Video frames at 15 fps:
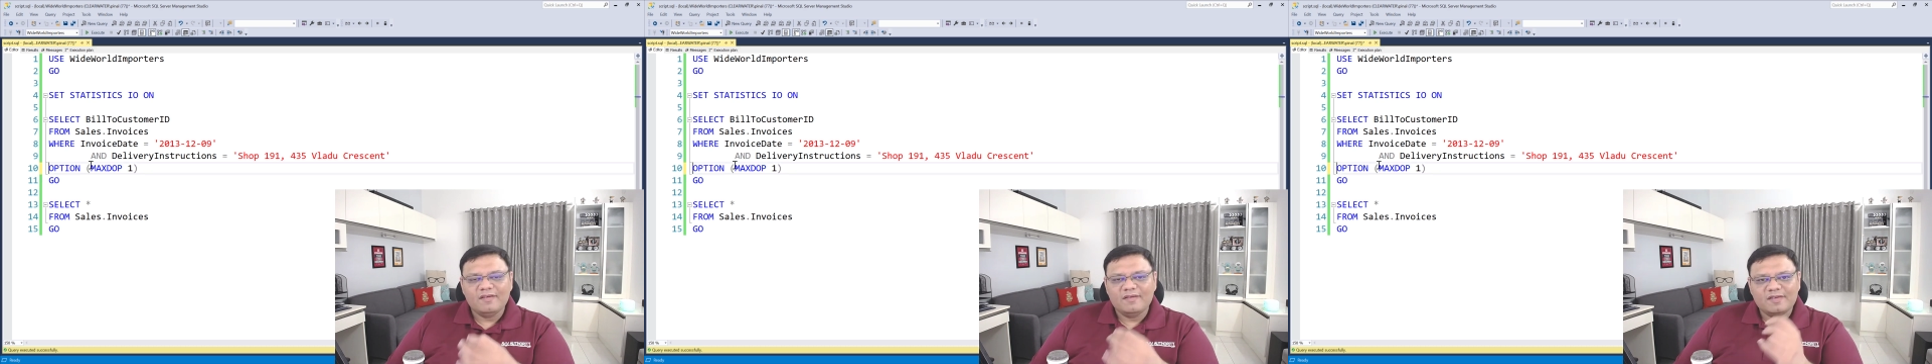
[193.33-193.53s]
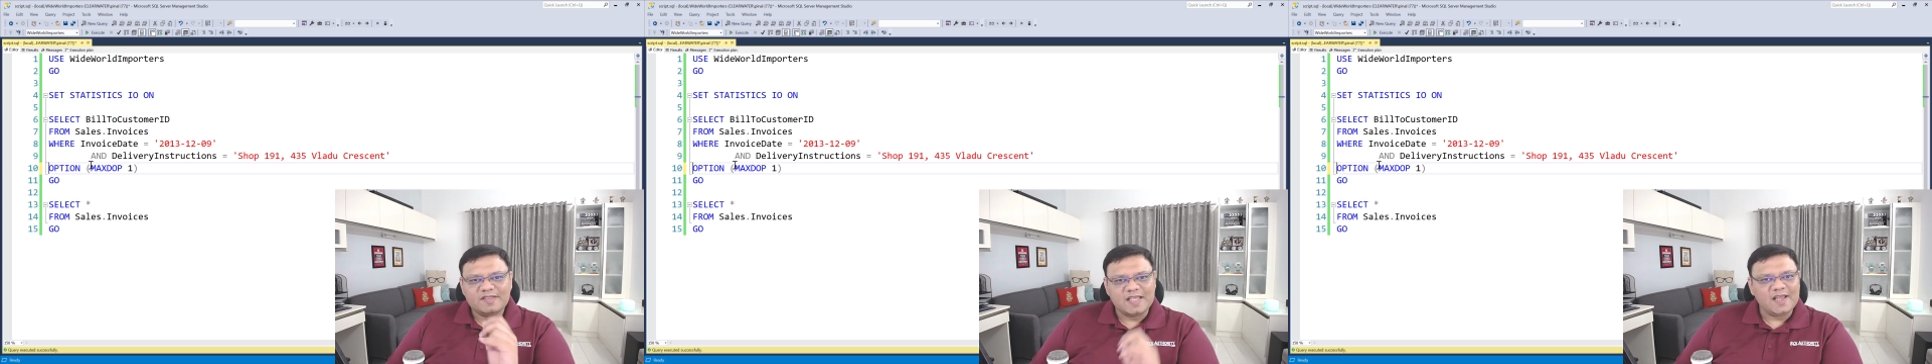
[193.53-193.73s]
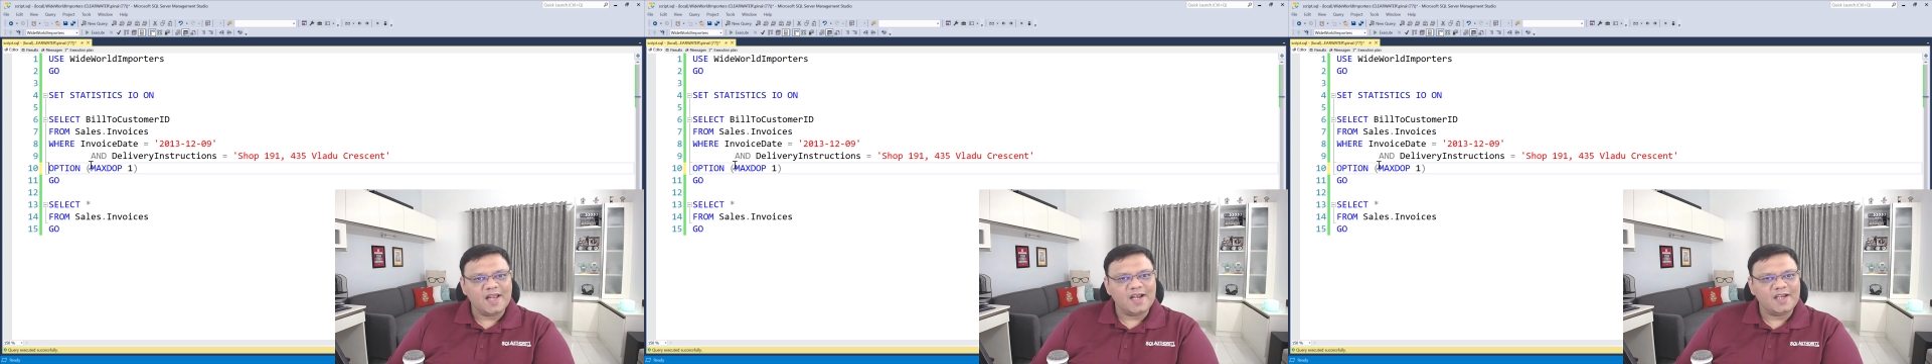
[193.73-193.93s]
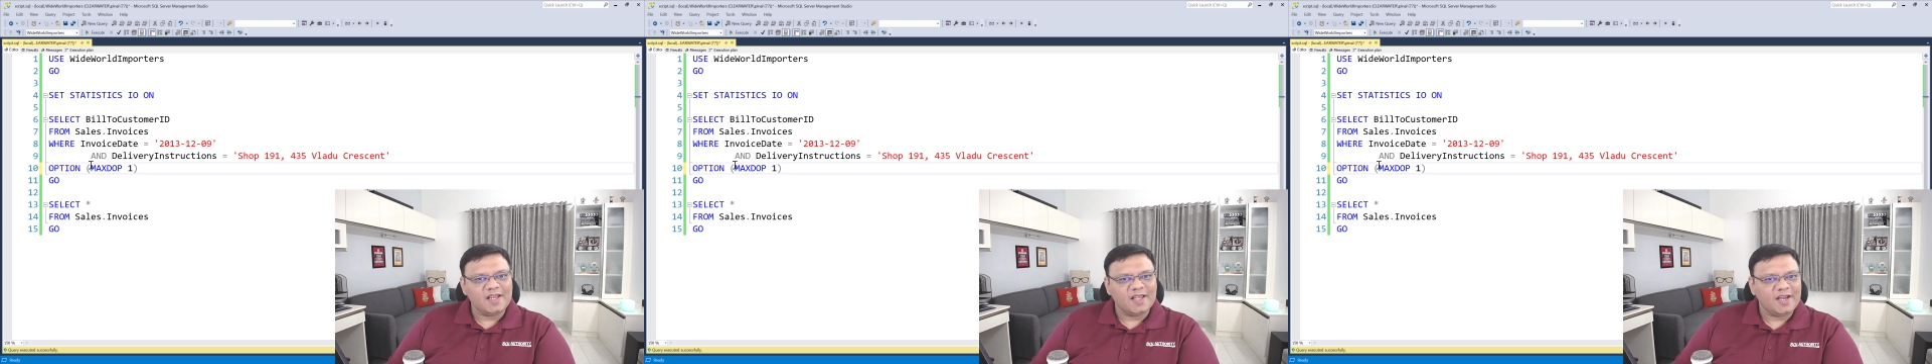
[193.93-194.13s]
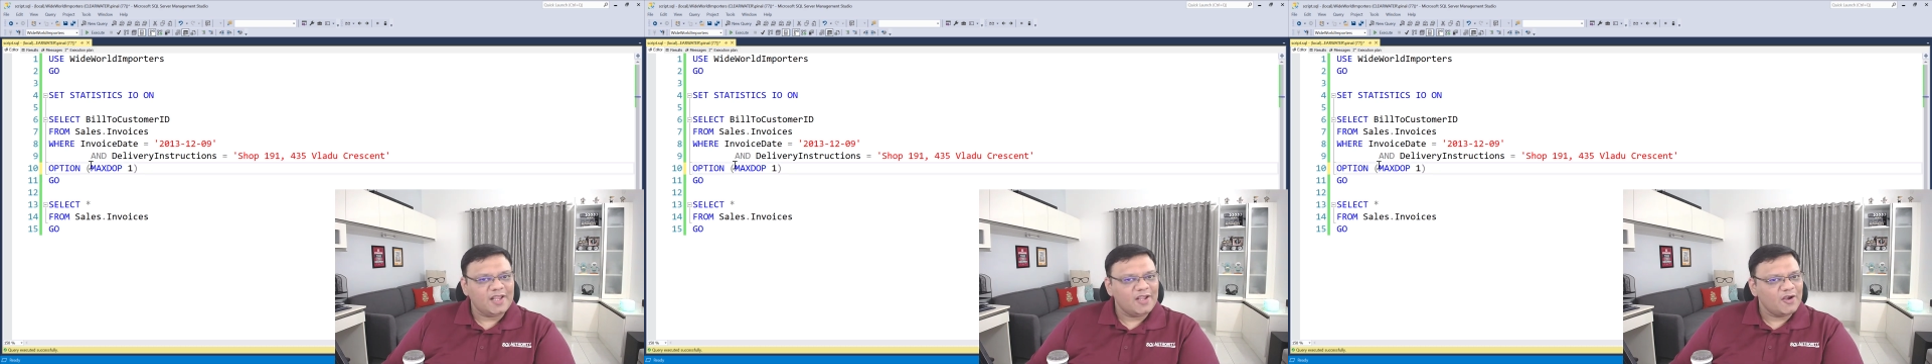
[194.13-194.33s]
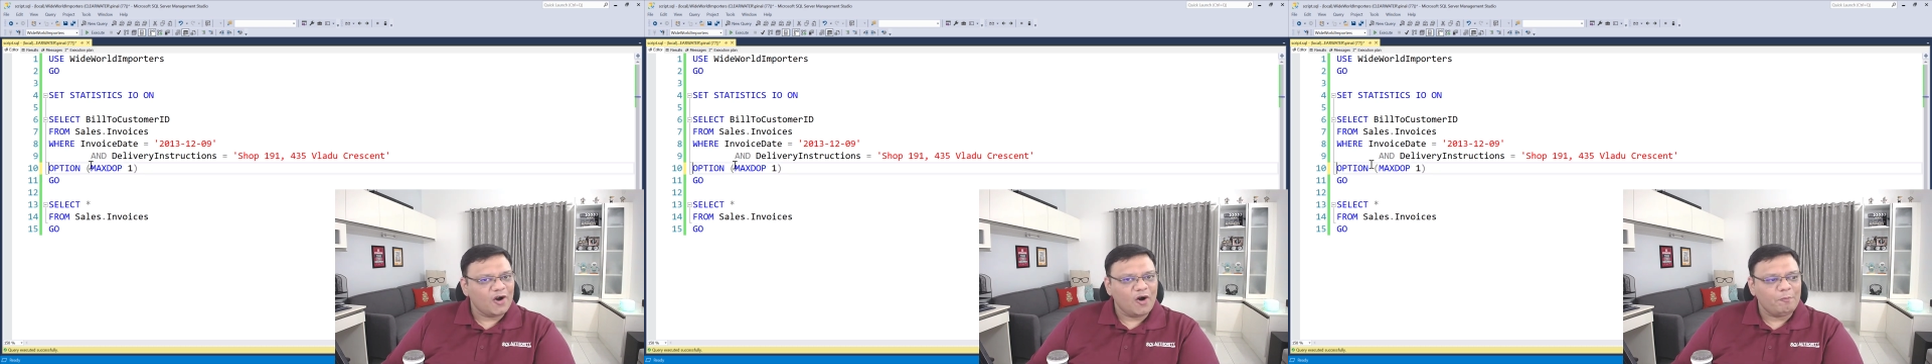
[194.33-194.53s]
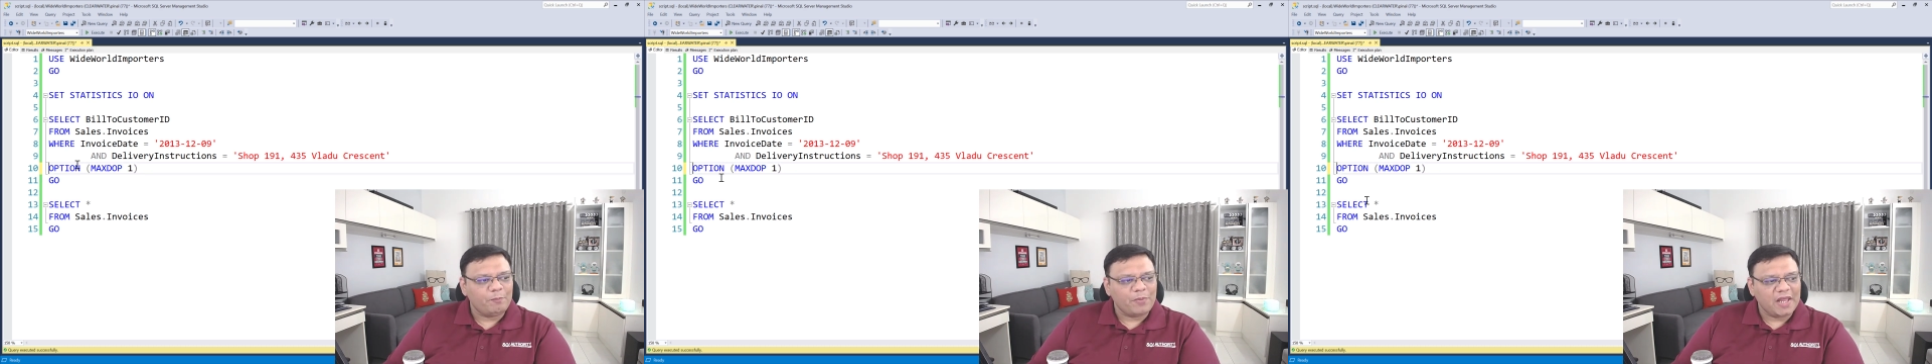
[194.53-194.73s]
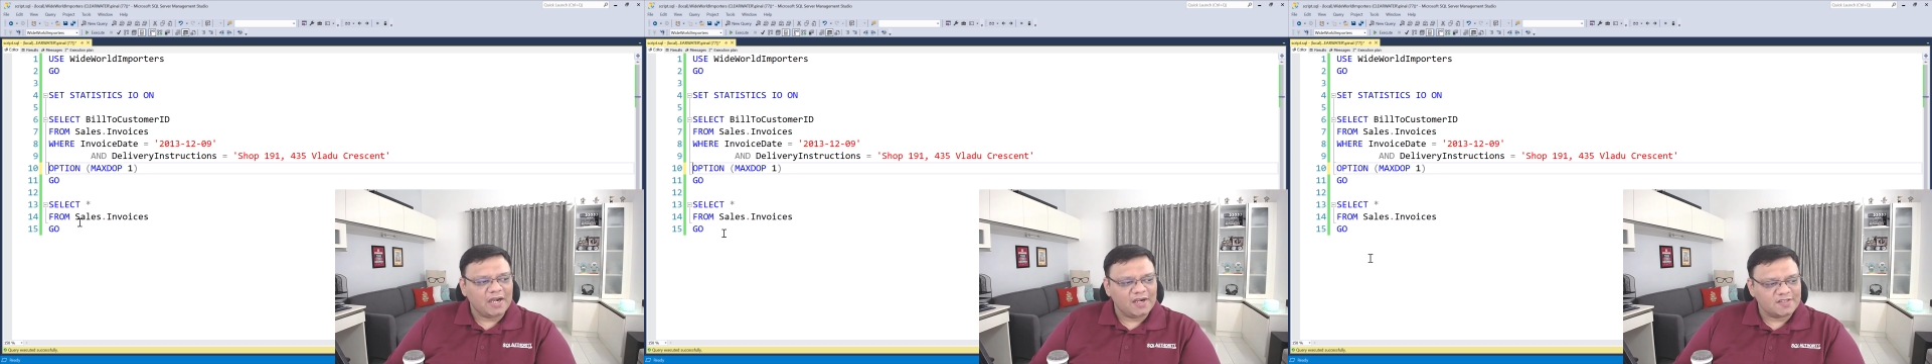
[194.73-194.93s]
single degree of
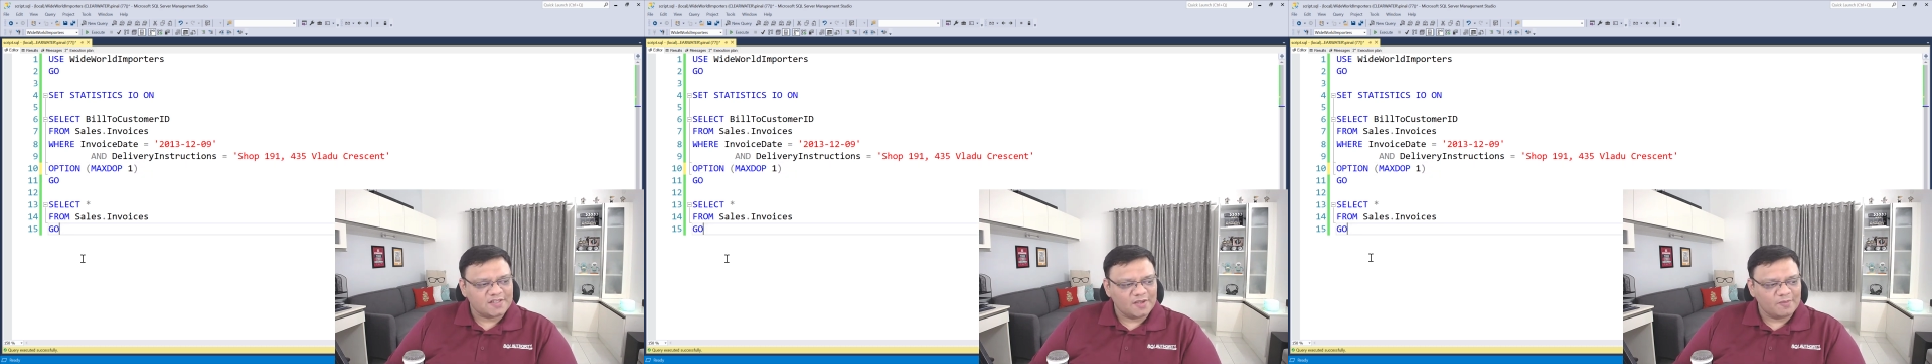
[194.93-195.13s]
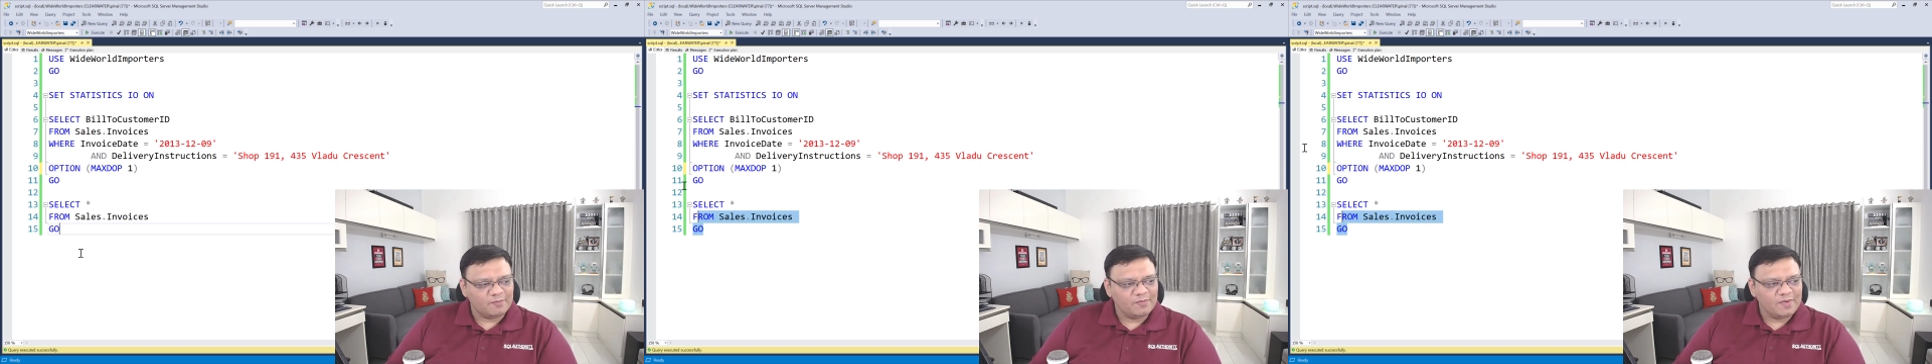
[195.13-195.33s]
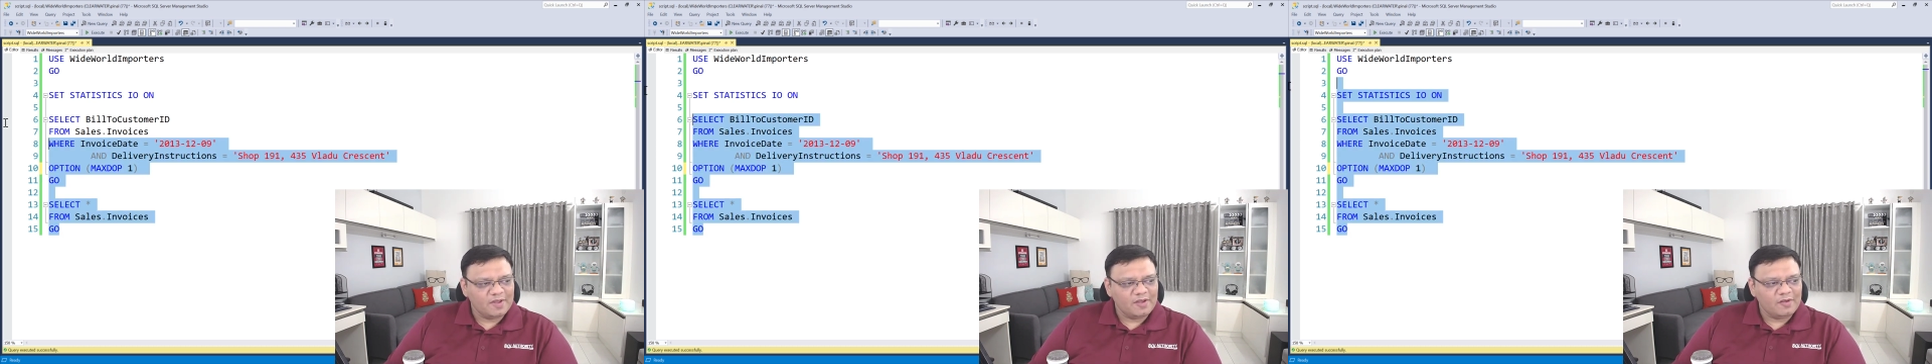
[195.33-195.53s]
parallelism.